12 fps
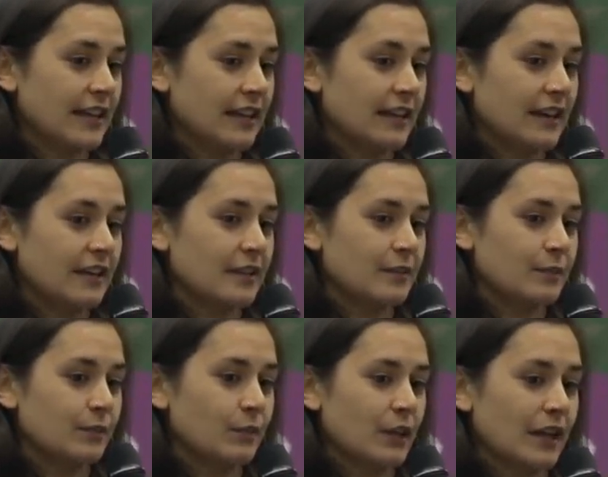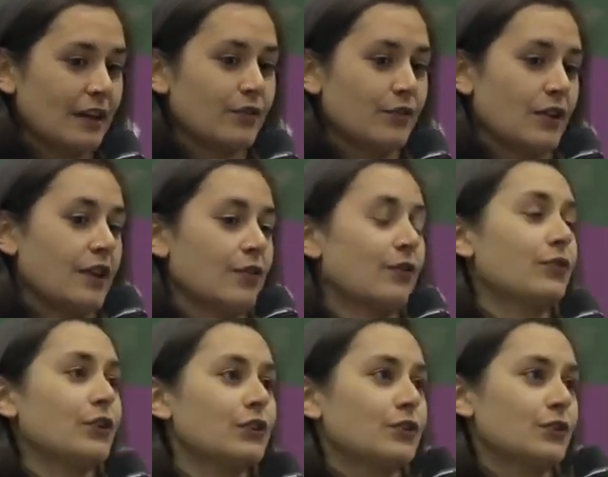that we have
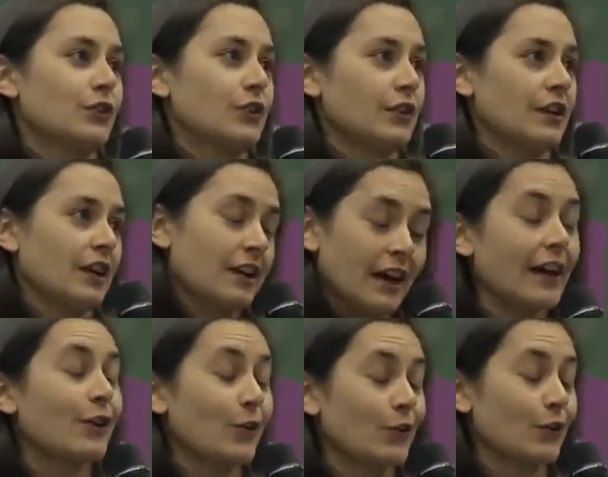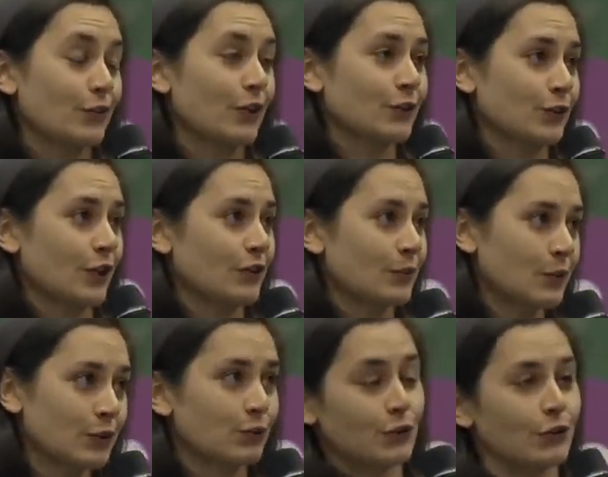a higher order function
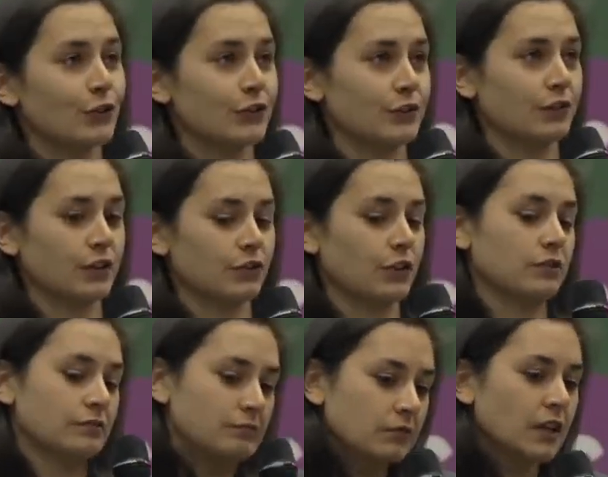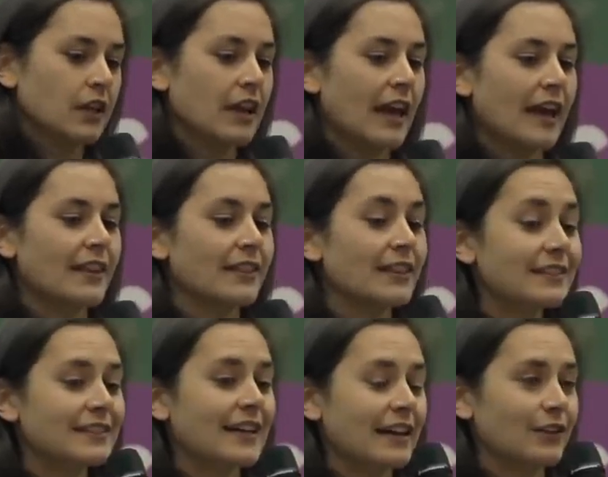which returns a function. And
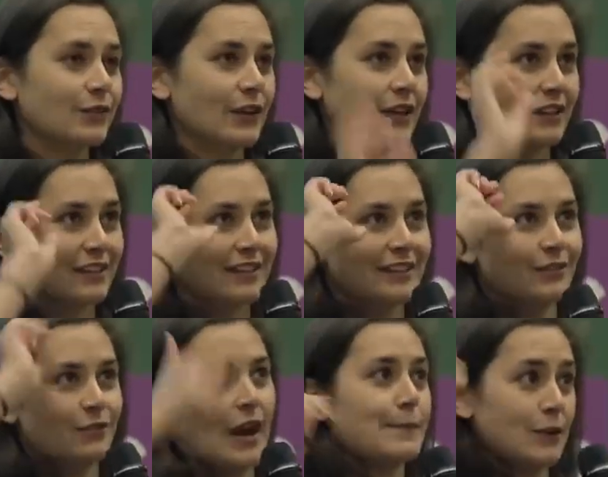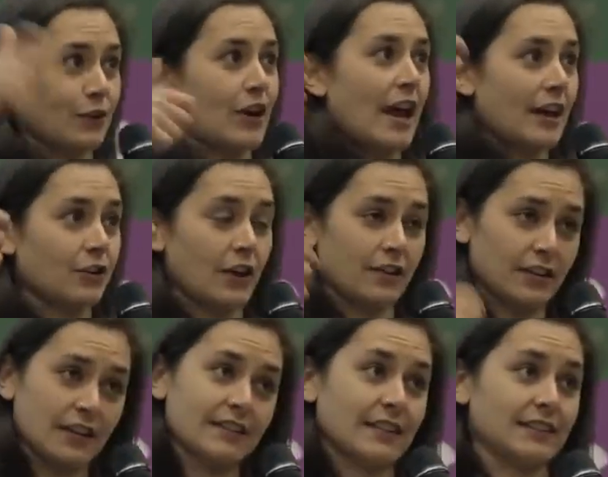this kind of wrapping your head around
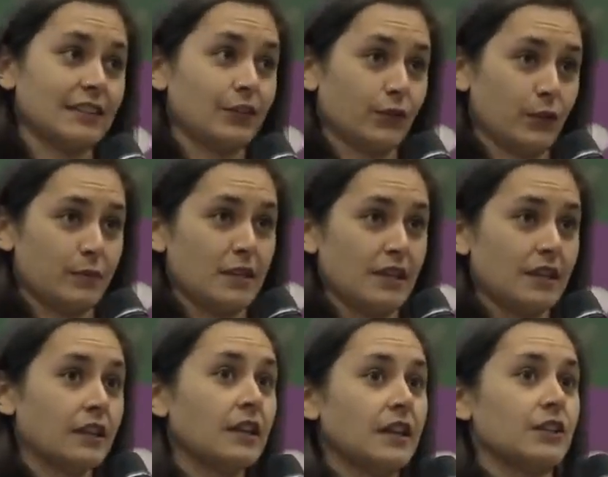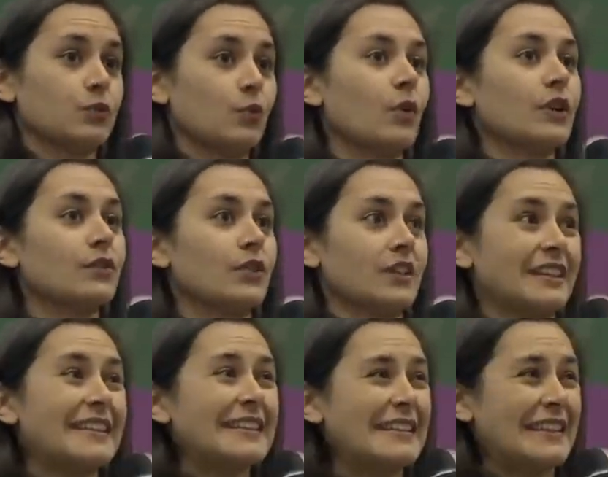this, at least for me, is one of the
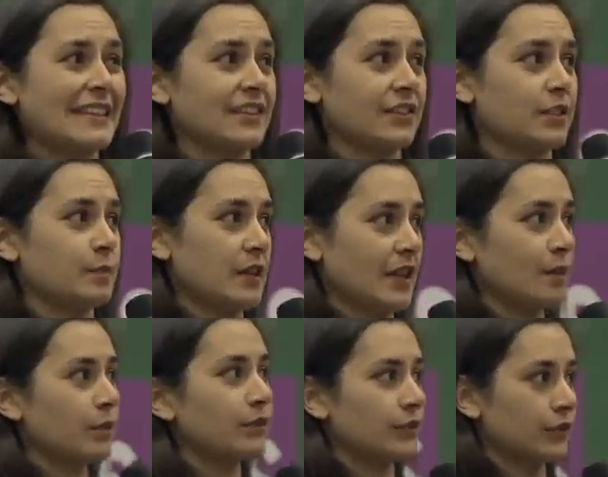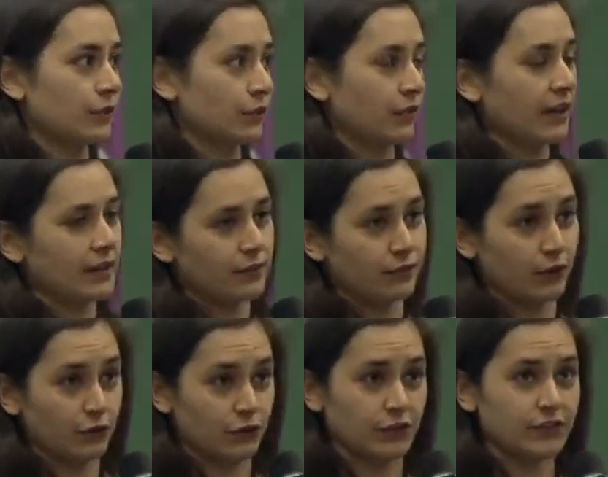key things to being able to write in a
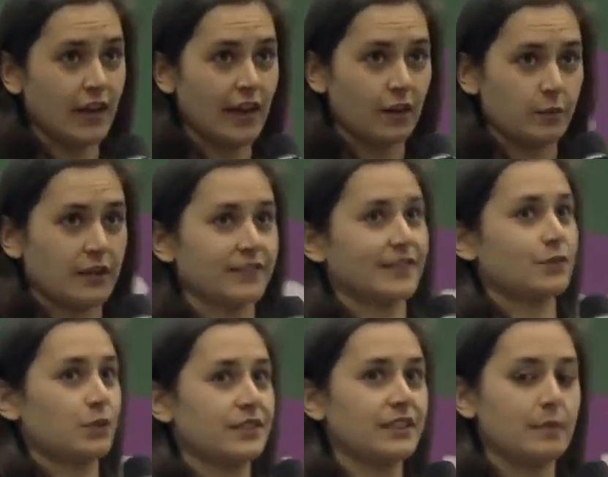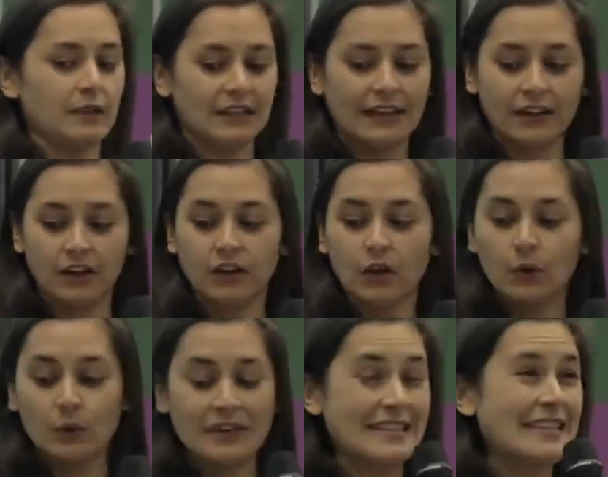functional style, because as we'll see a bit later,
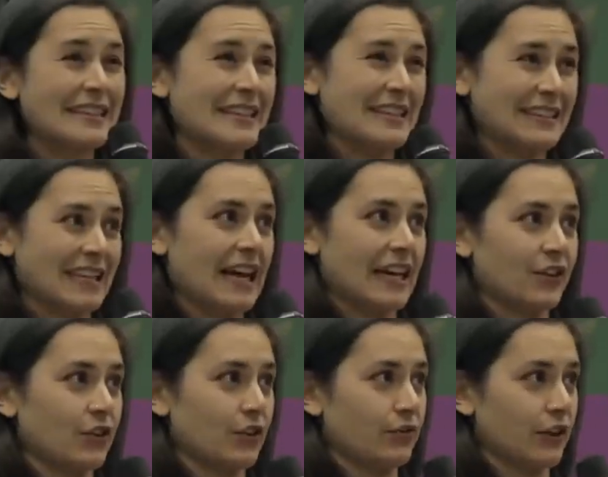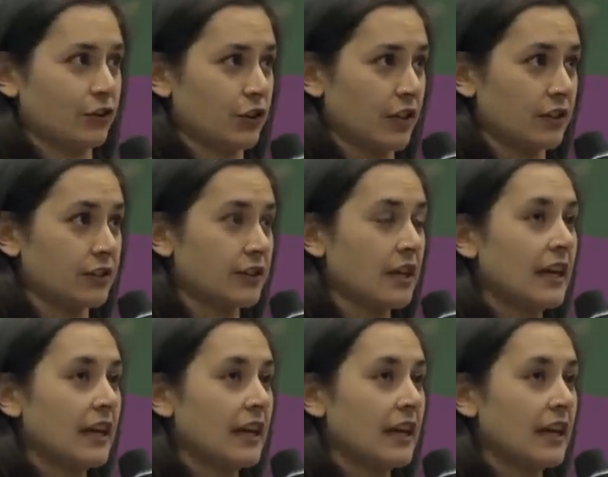we need these higher order functions